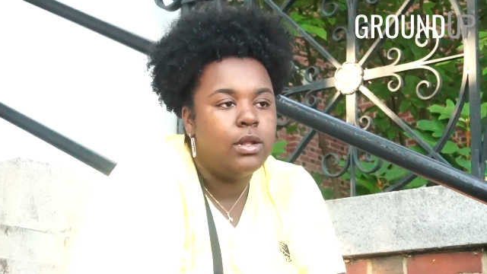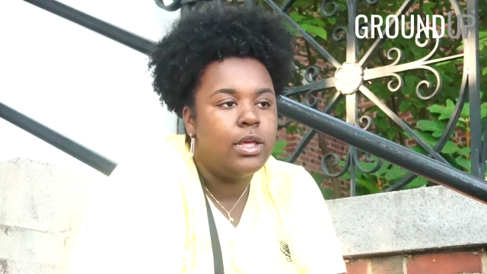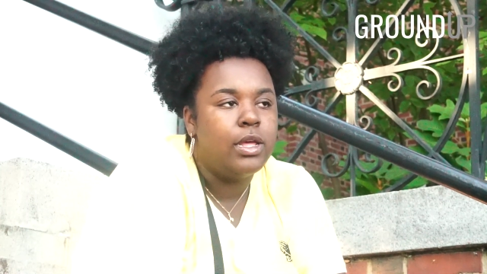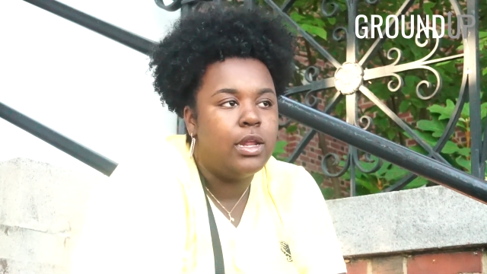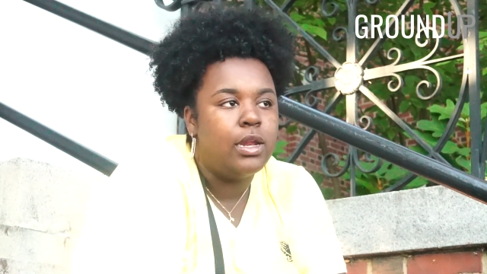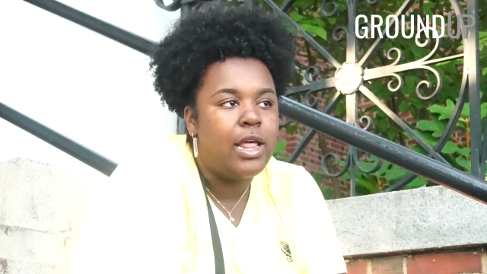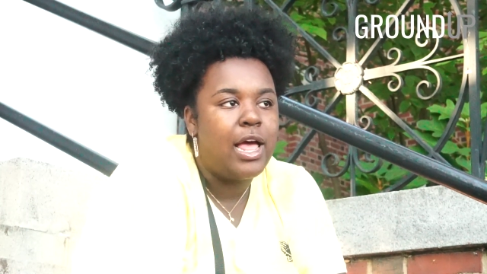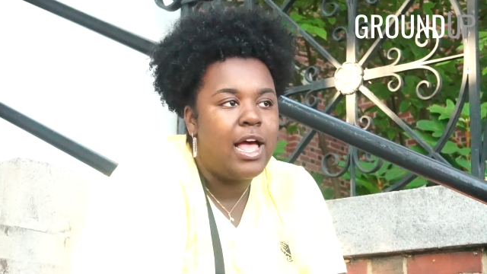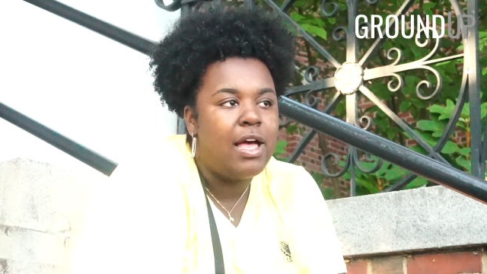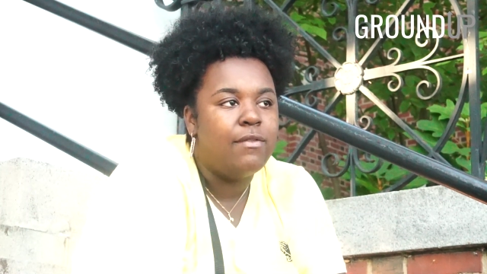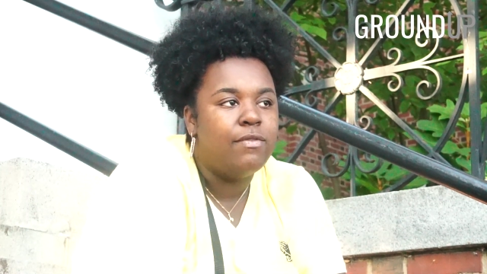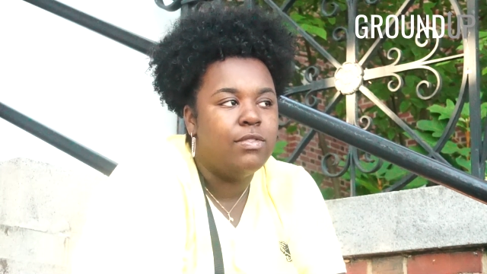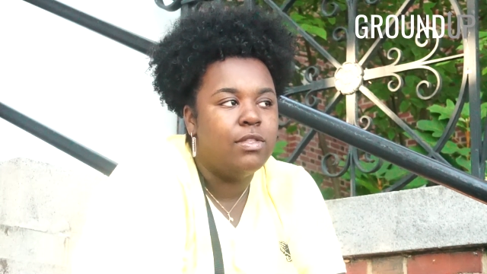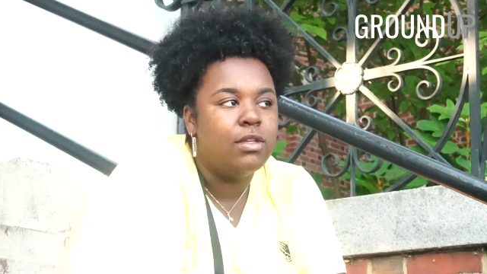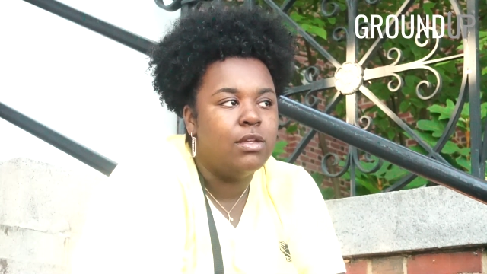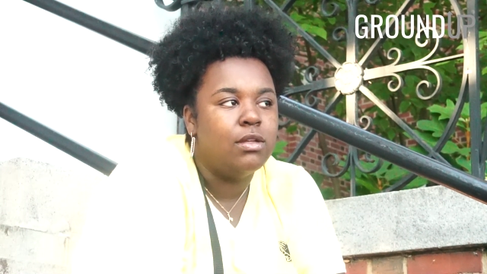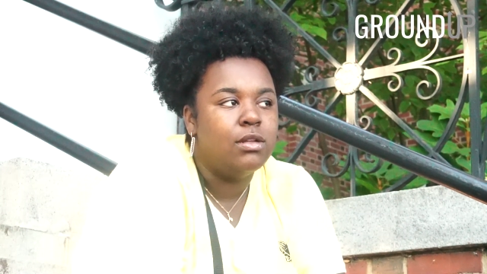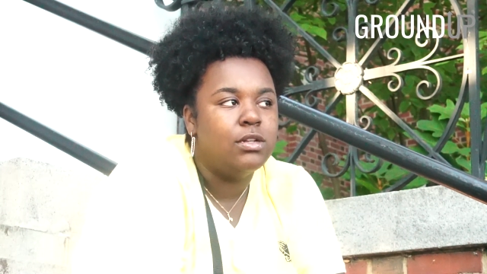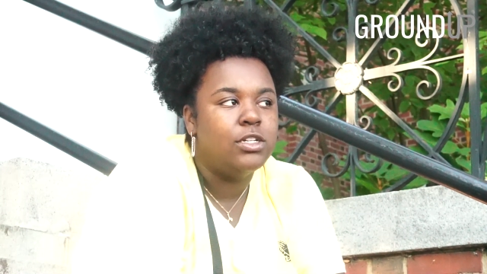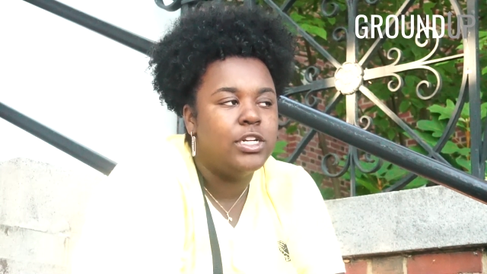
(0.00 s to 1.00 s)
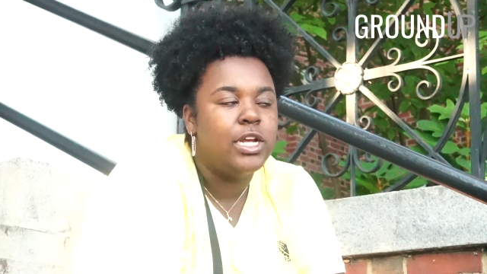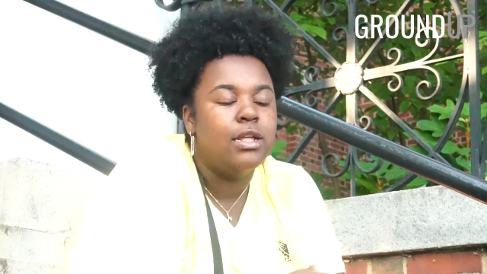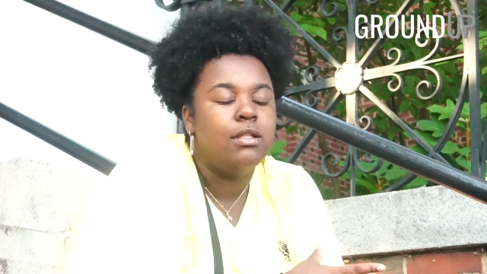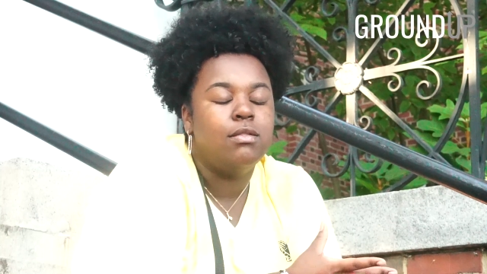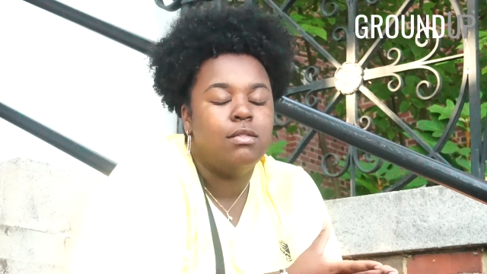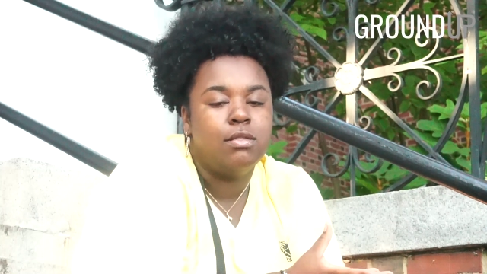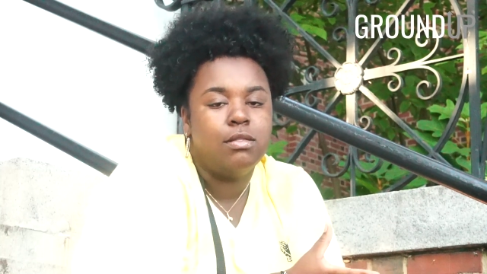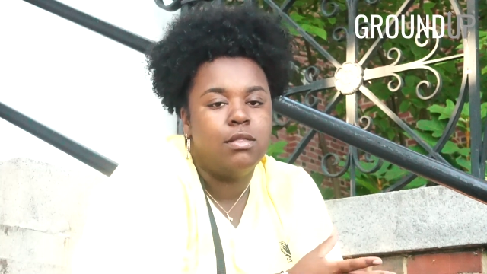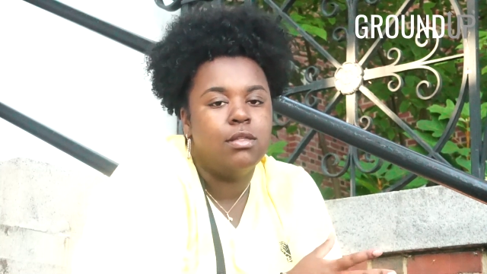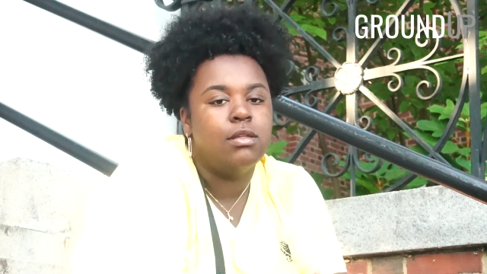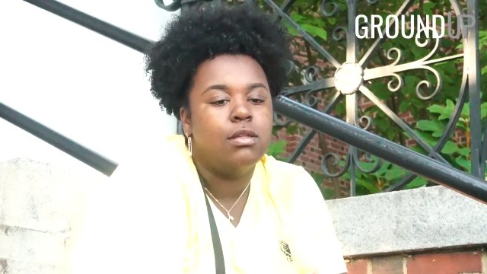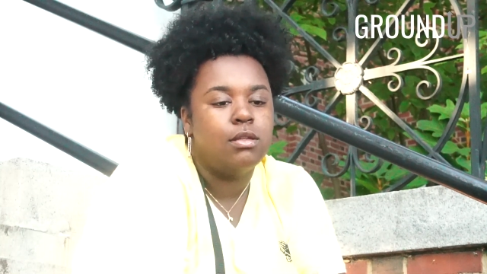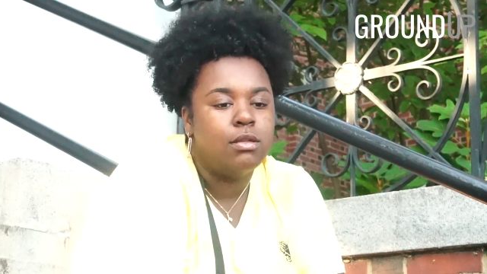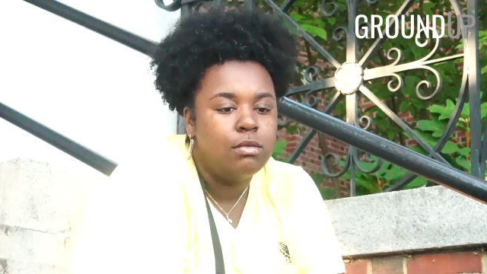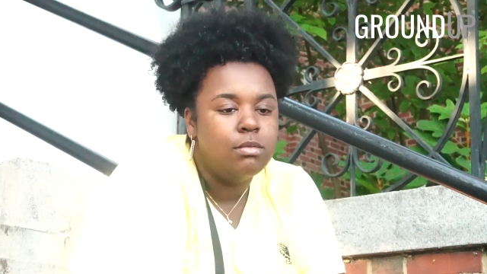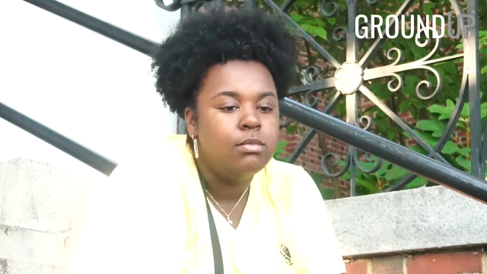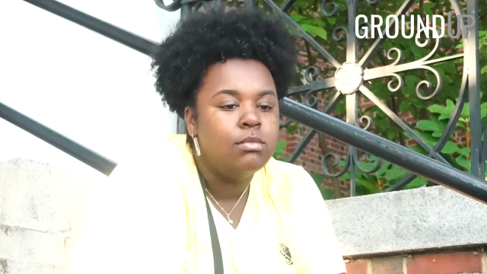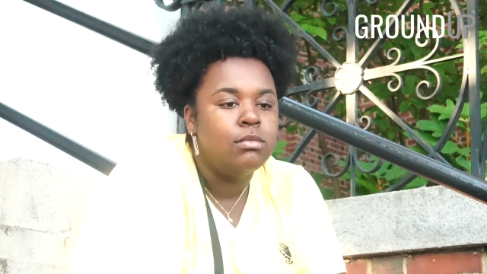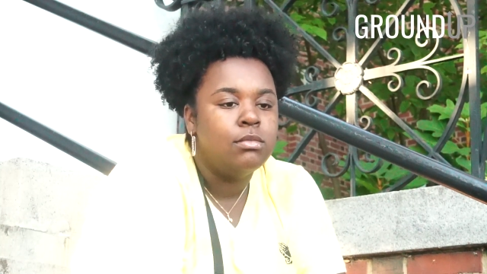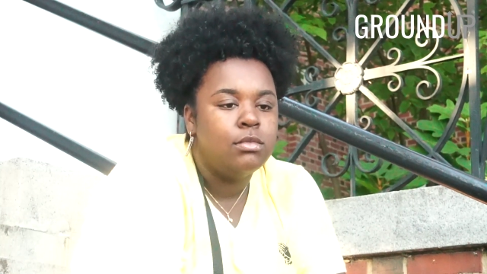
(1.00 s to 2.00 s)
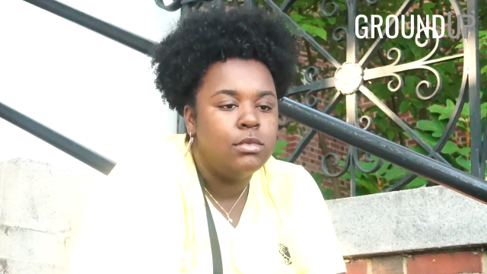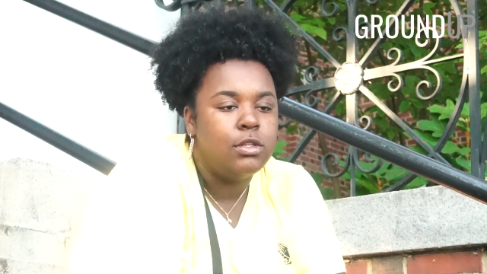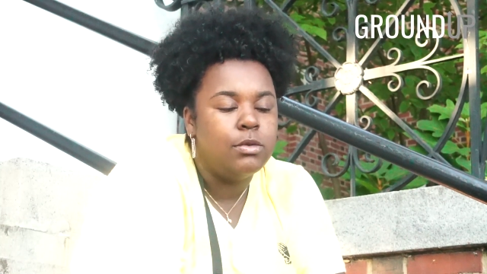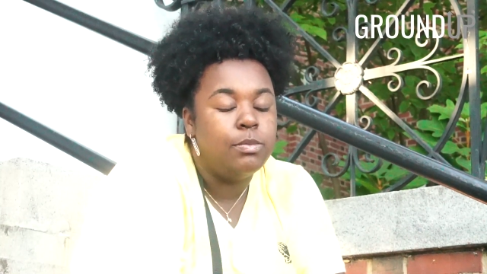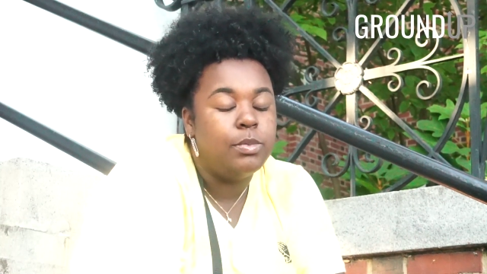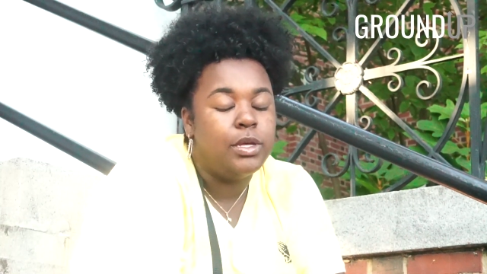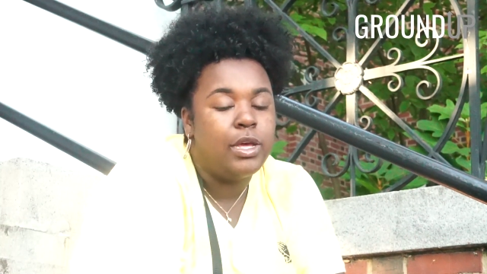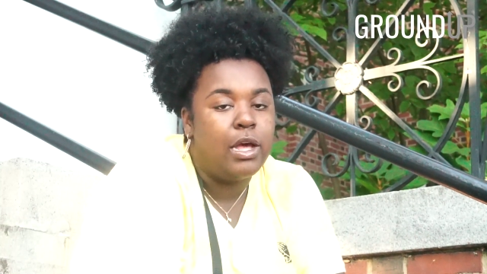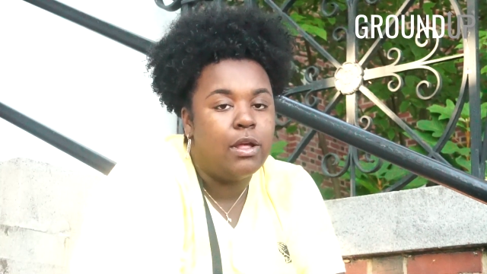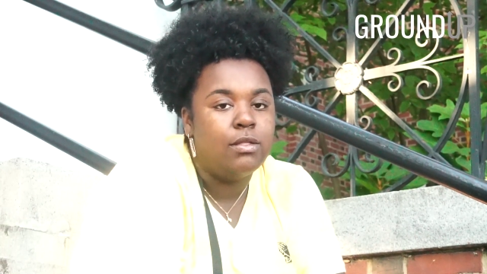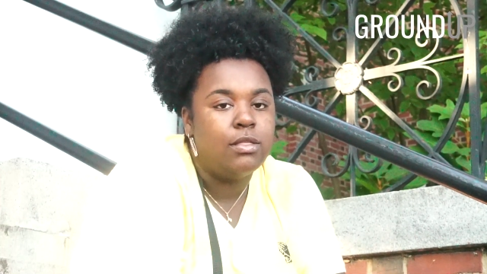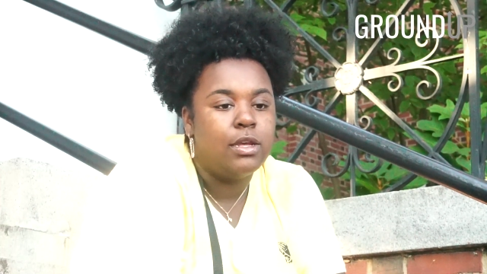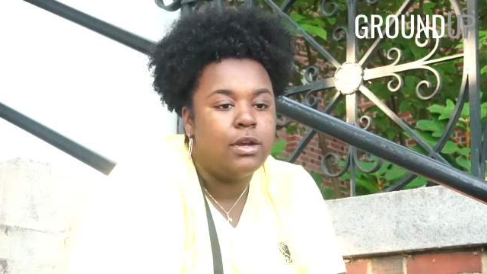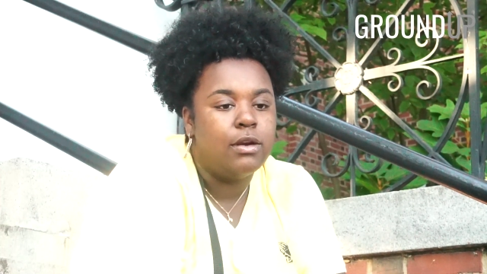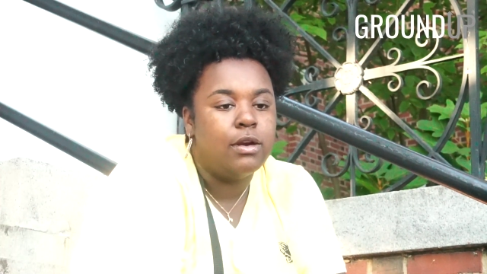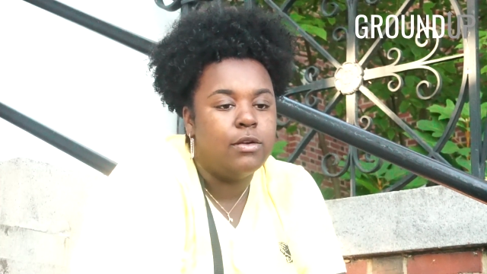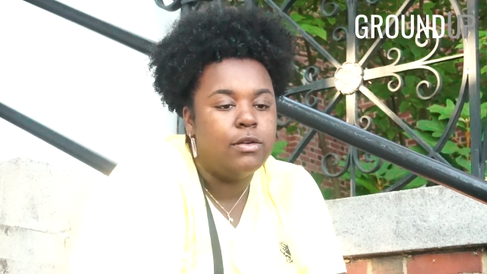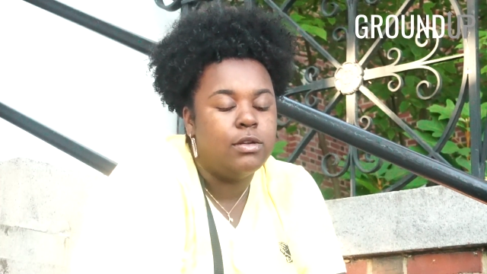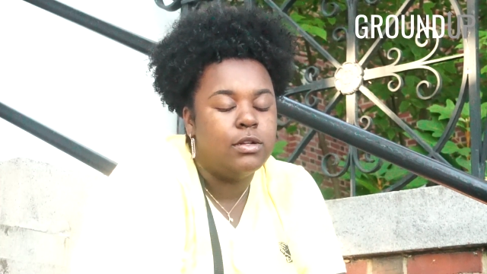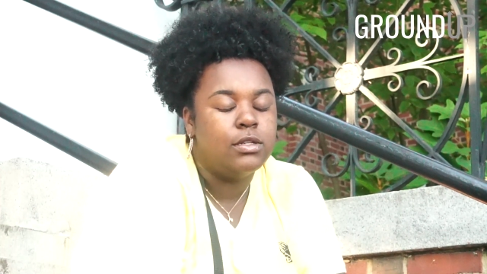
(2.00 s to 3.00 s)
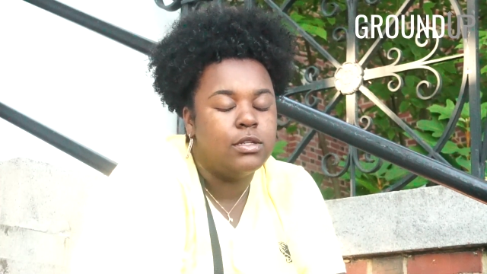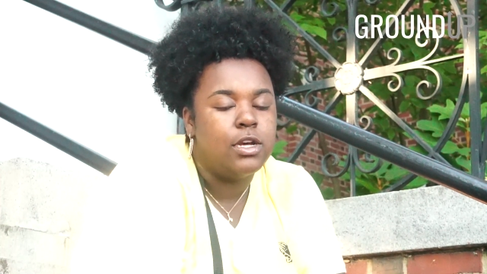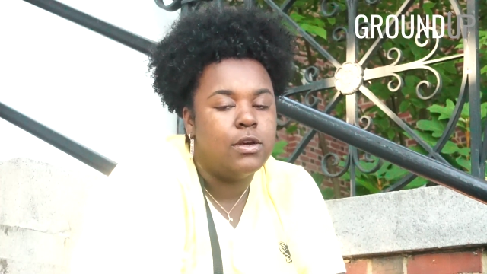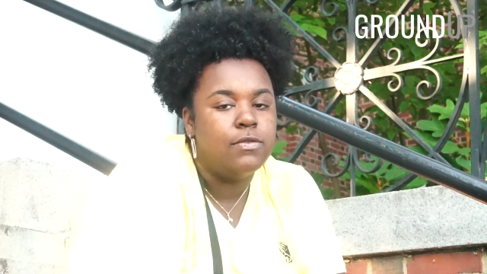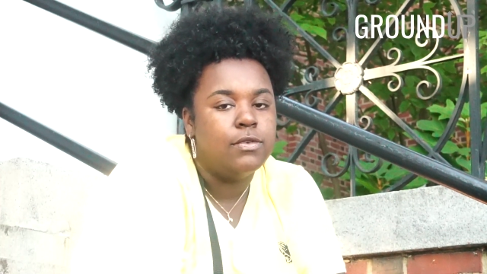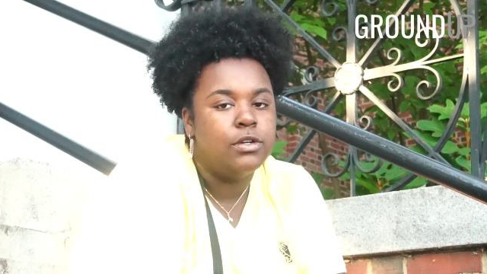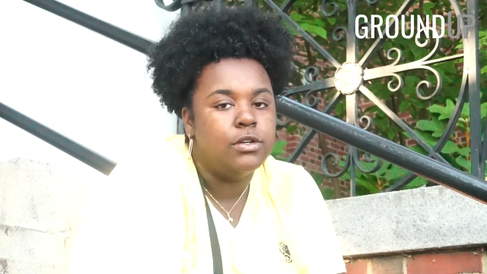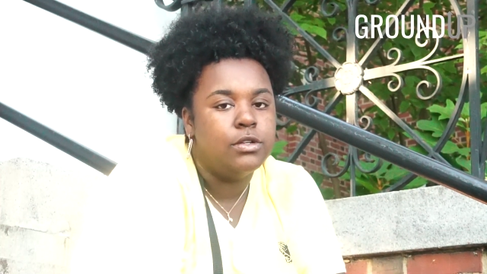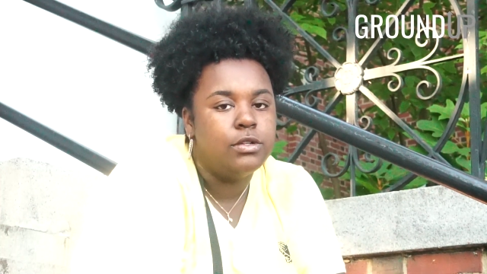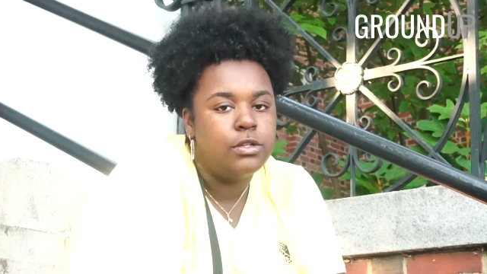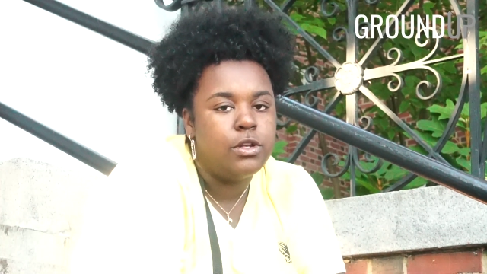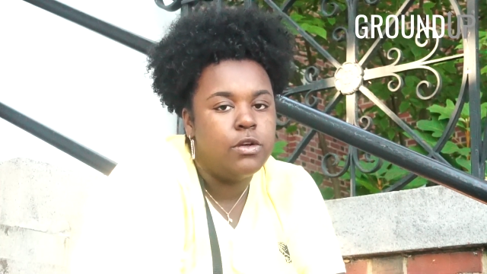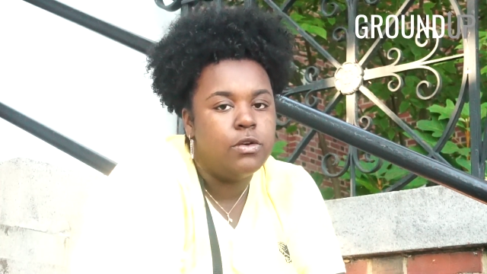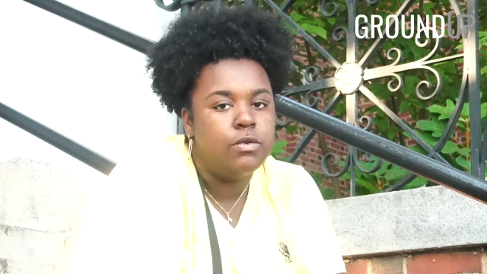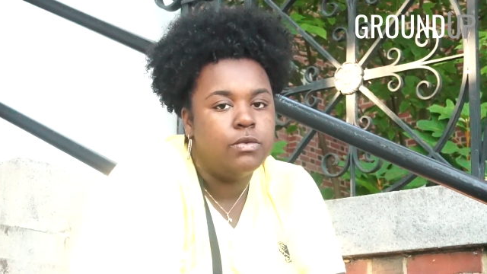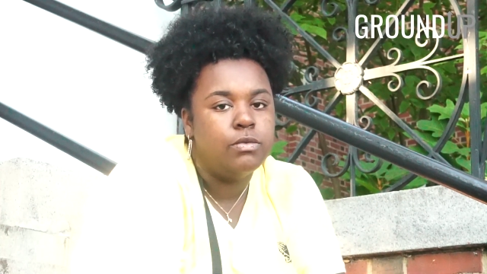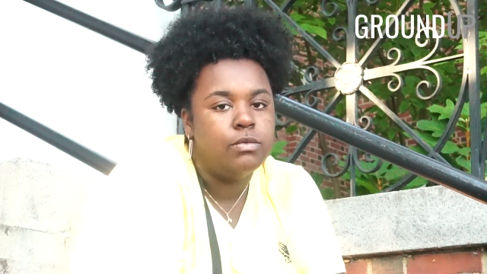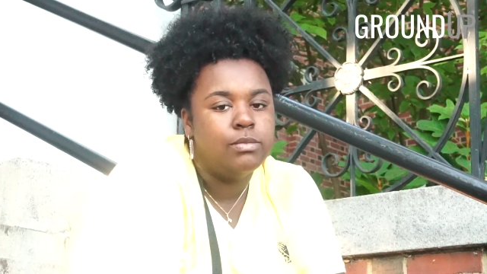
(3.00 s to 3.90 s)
and have the chance to be out there and discover yourself.